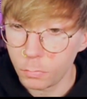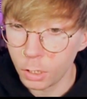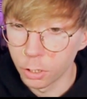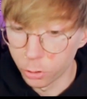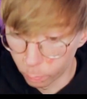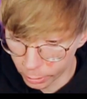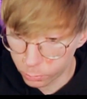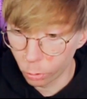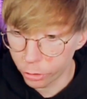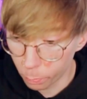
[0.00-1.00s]
little
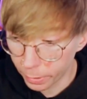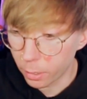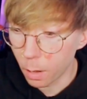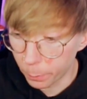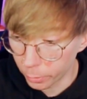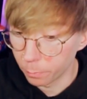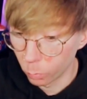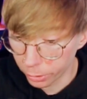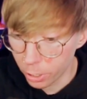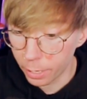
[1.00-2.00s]
buzzword you pick up
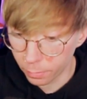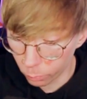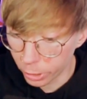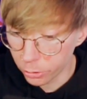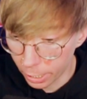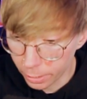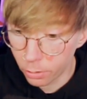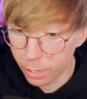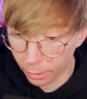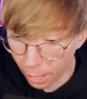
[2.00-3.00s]
when you hang it
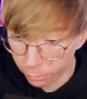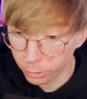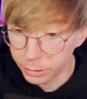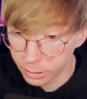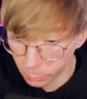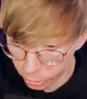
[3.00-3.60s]
around athletes as much as